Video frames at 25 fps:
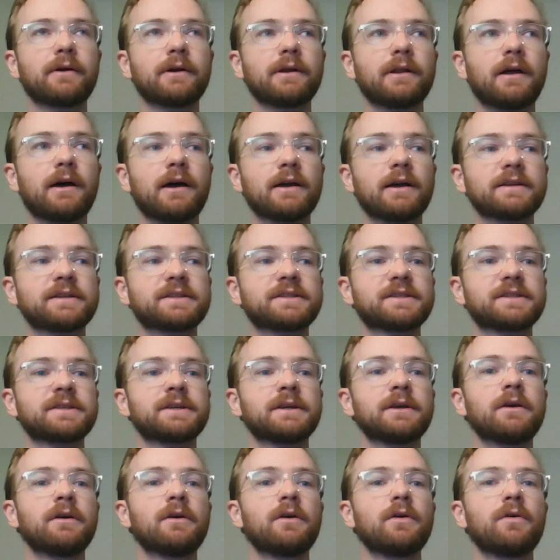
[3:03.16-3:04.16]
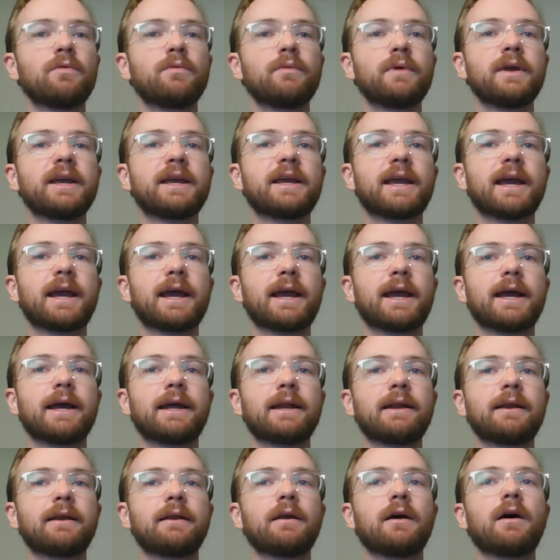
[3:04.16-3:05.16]
loss, we
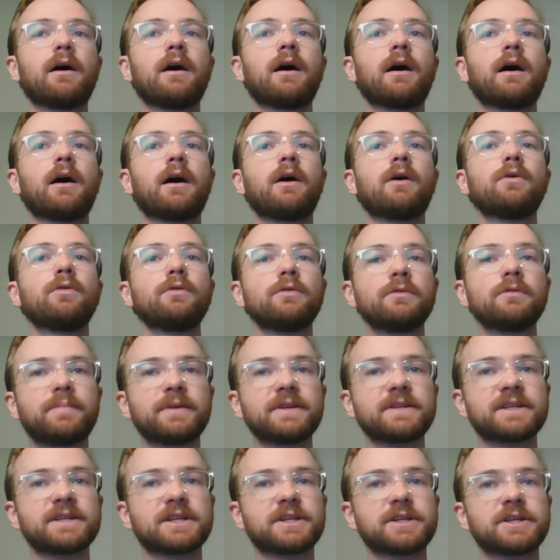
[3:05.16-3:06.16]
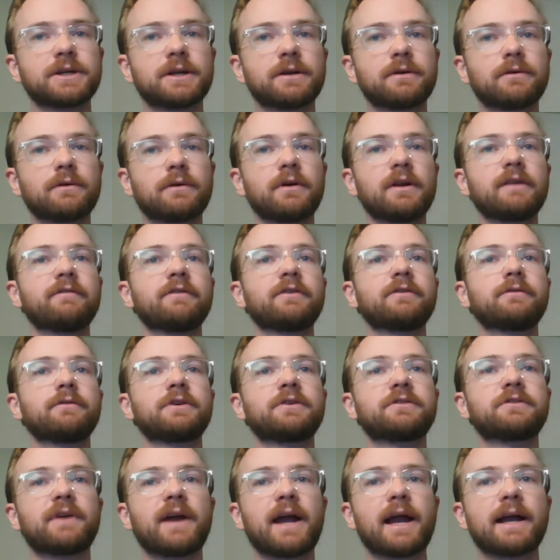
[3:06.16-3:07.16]
can hold position or even
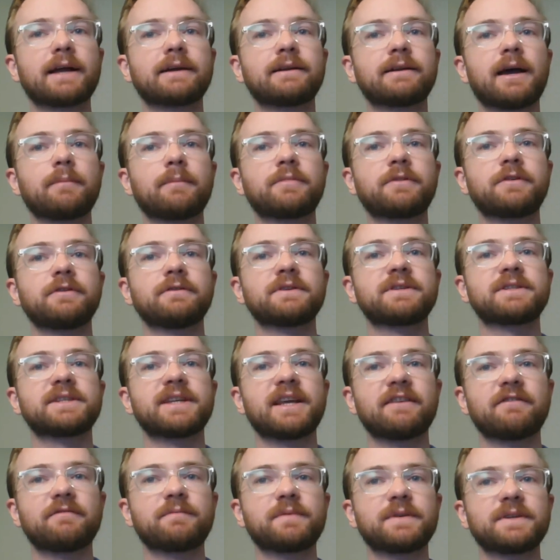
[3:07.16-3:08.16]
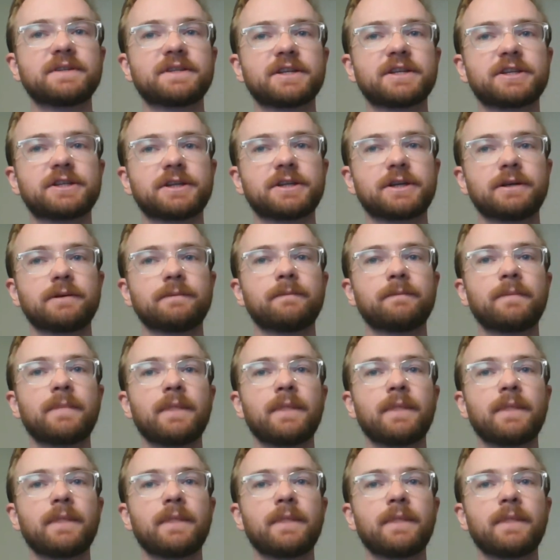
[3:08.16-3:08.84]
retract up to a safe position.